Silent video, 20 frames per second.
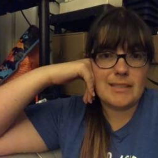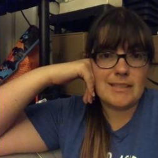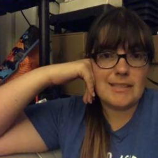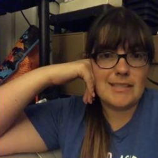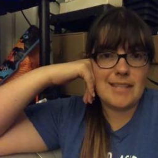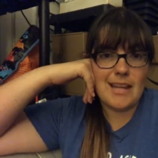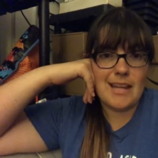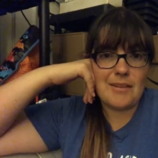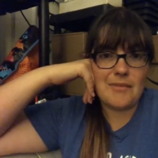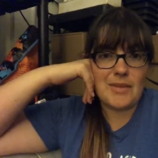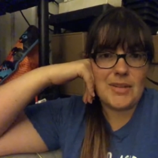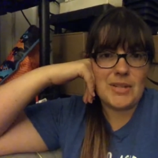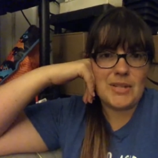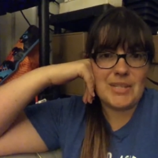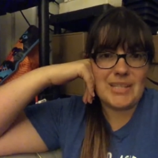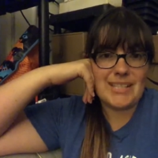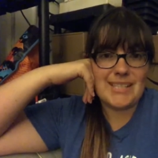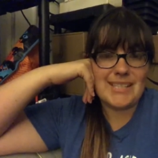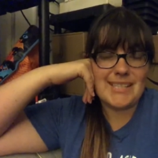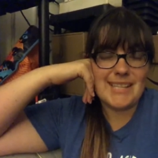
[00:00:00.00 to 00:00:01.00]
Not a
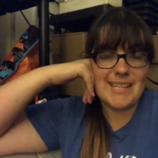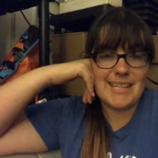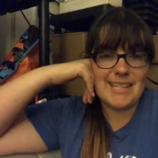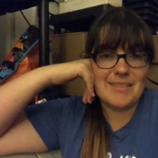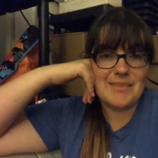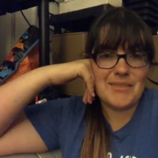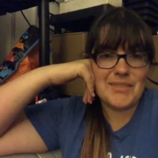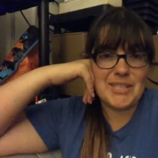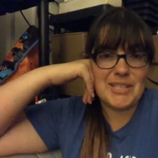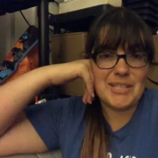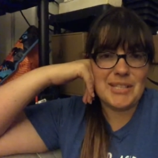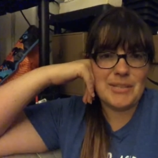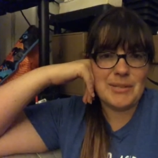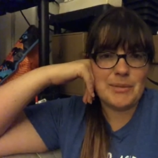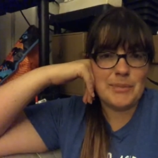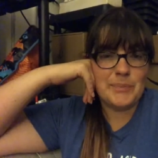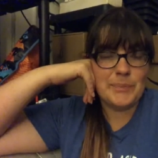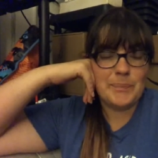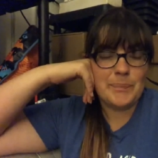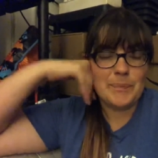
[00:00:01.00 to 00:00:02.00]
very exciting
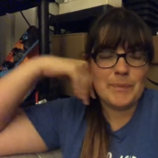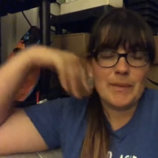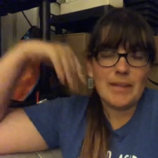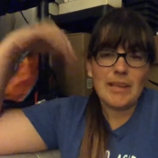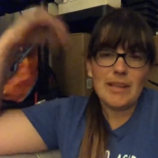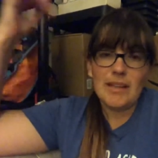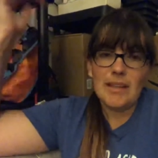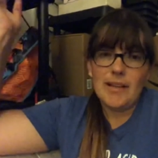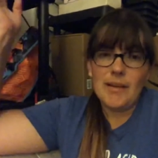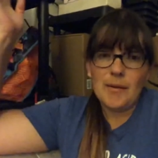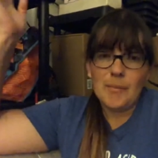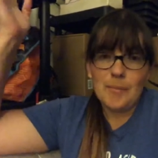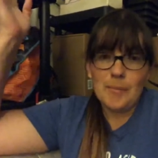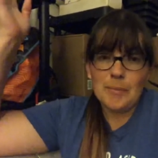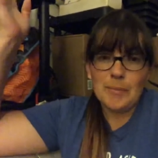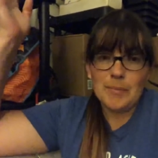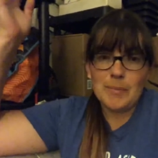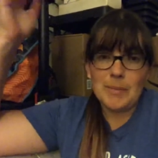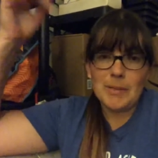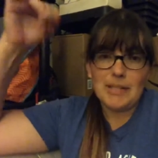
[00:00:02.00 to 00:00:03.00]
video,
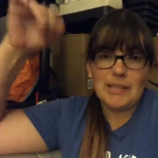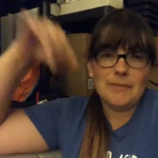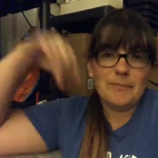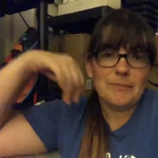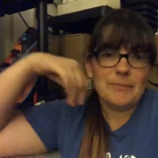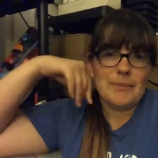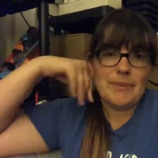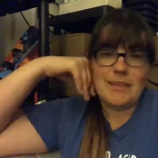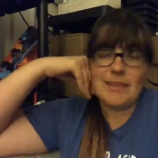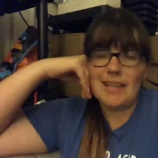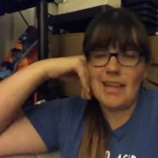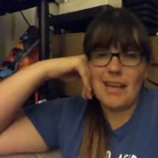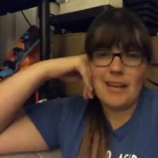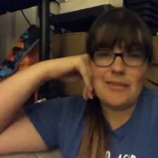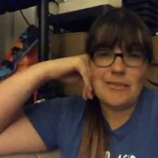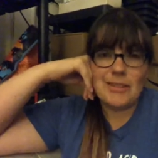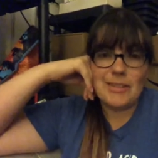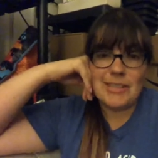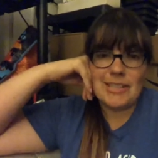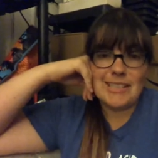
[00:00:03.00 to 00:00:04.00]
but not
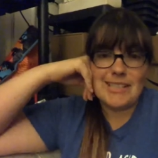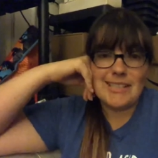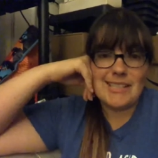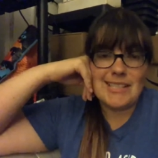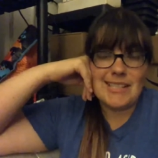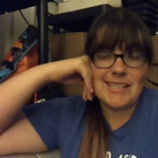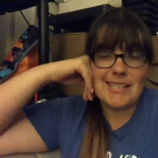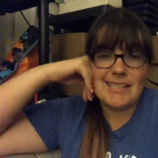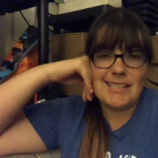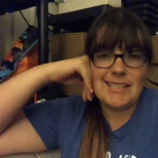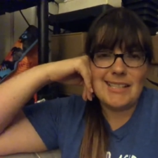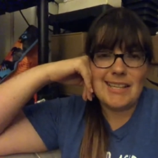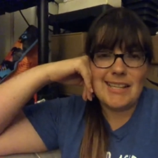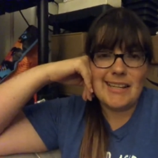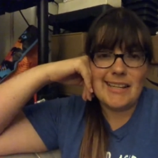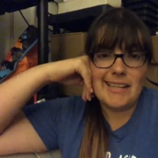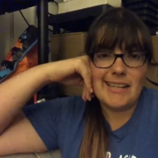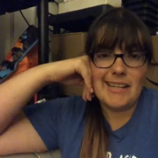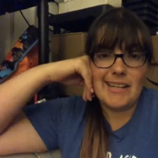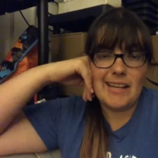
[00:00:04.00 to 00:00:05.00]
a very exciting
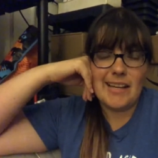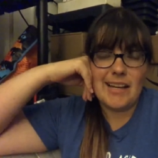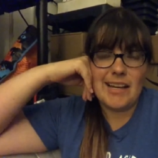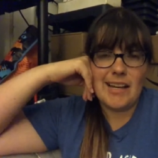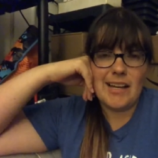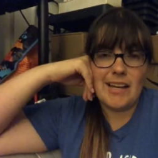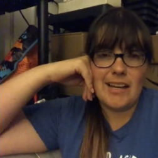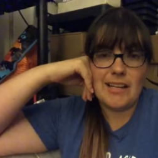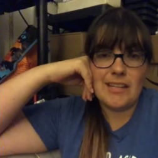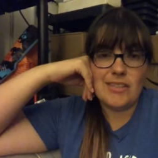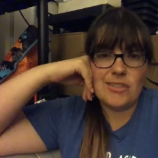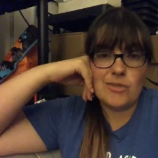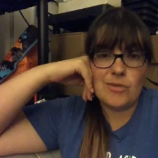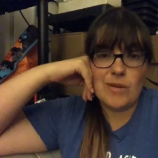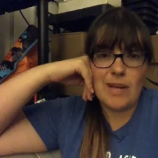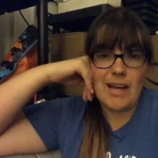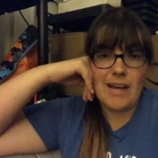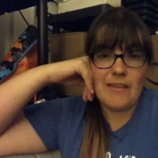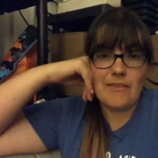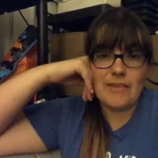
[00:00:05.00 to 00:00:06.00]
day. I
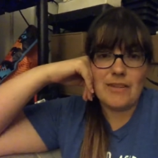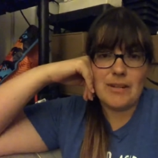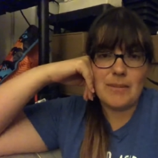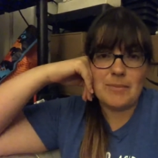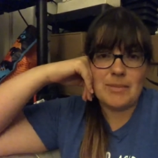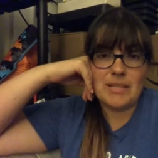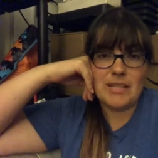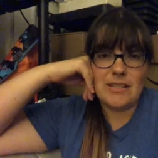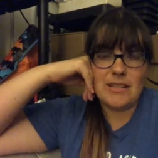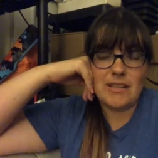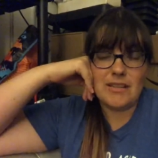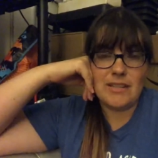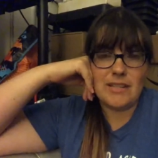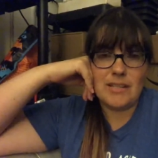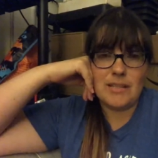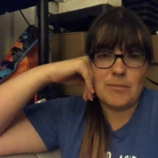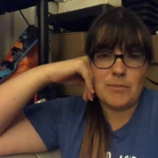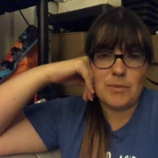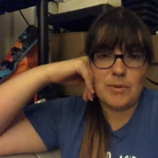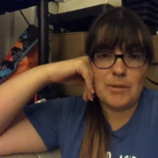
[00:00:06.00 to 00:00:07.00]
don't have an update on the
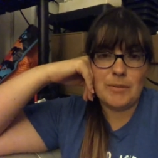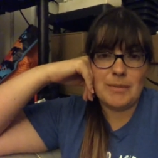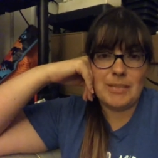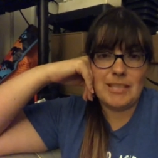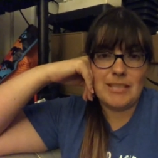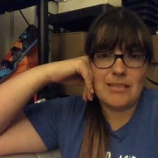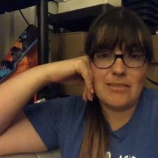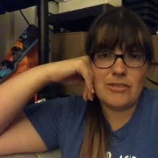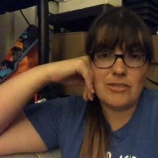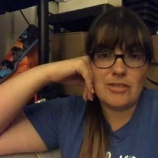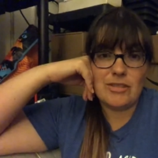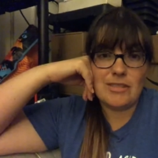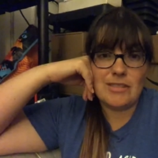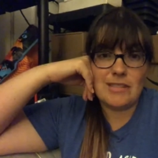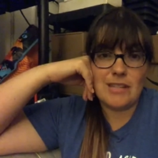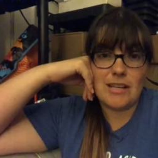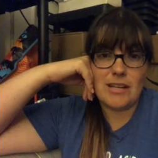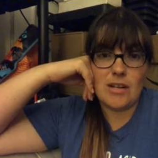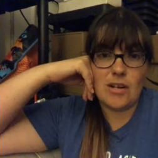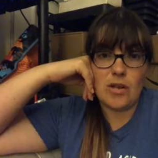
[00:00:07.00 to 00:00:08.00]
unemployment either
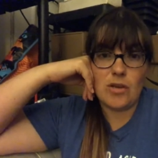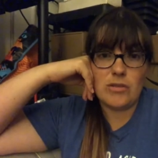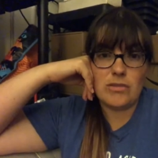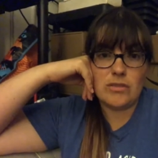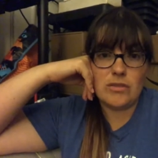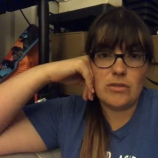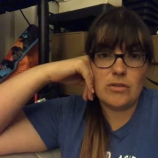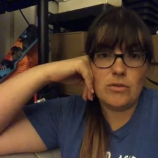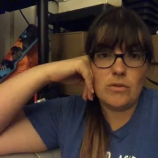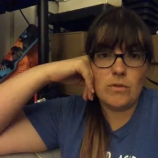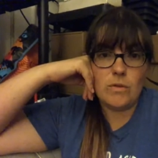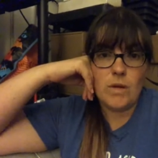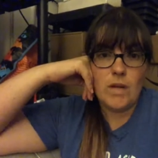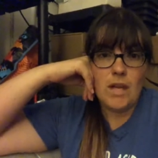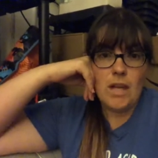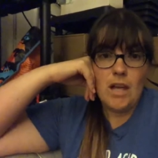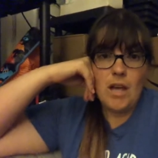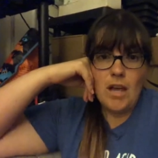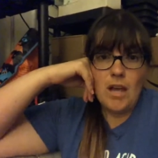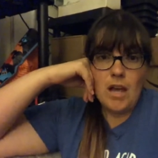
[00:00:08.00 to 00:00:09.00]
because I also
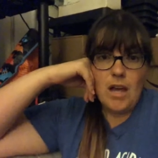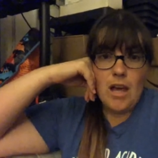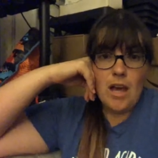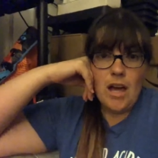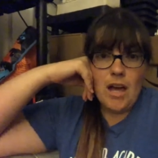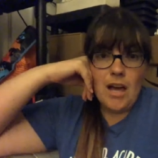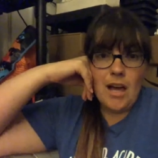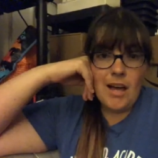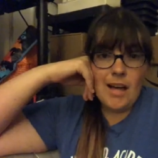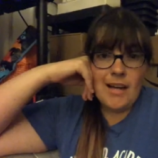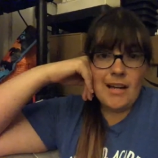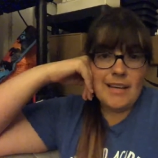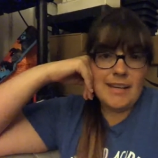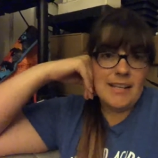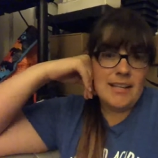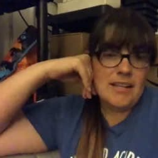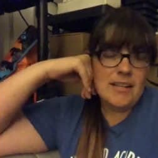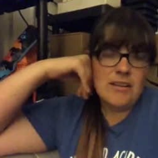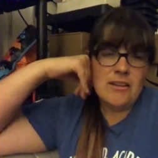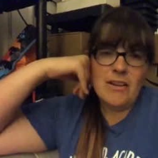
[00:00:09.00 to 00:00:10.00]

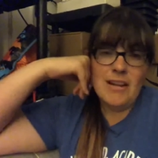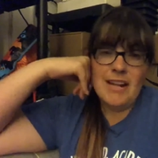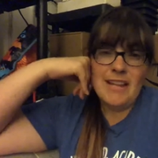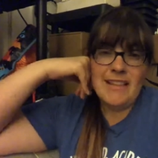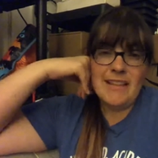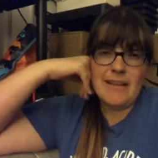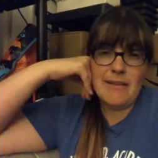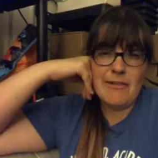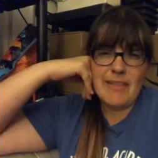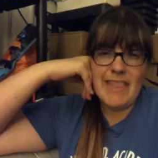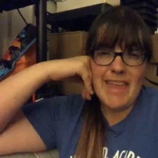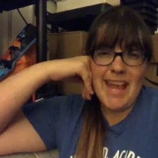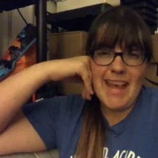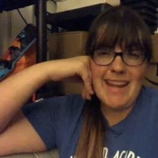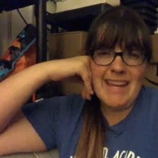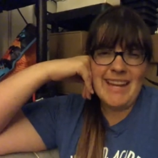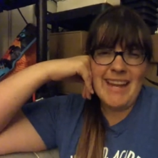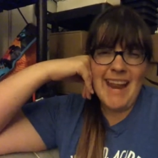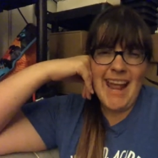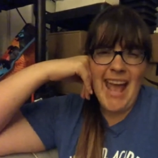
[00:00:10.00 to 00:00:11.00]
didn't do anything with
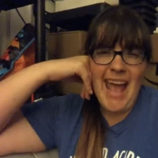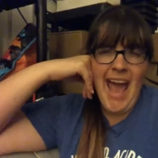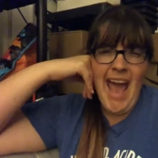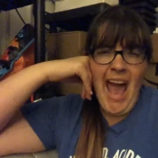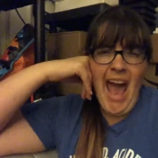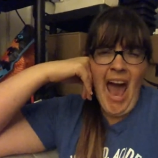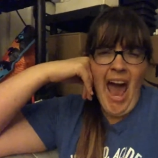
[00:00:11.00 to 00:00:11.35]
that today.